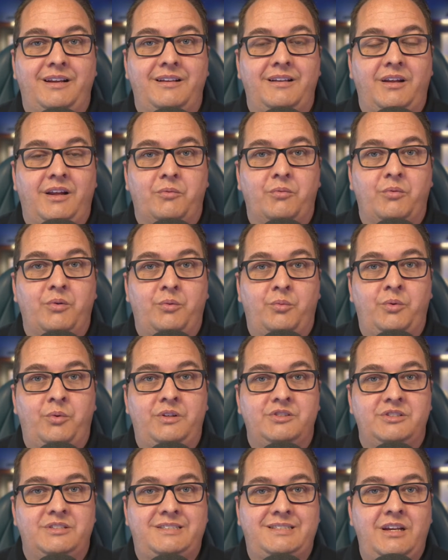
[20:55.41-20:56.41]
Like, well,
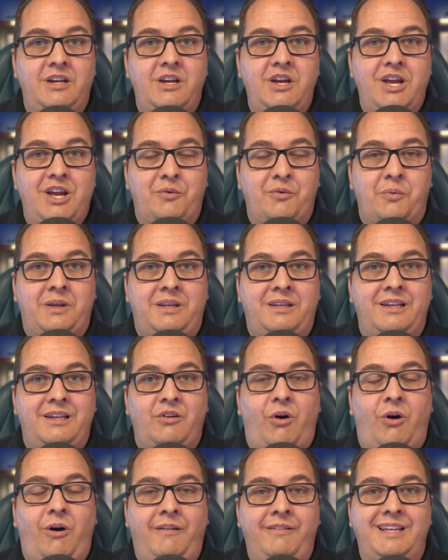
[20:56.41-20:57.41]
we did
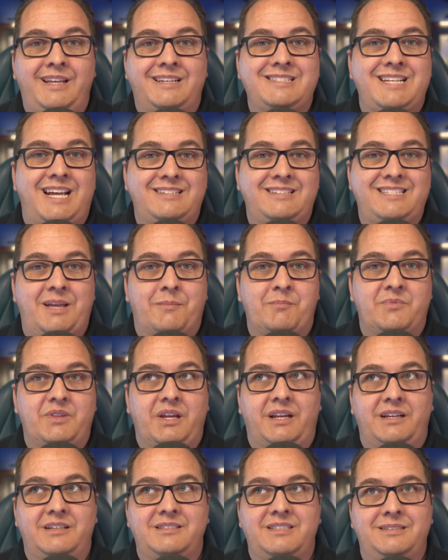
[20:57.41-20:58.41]
all the exact same things.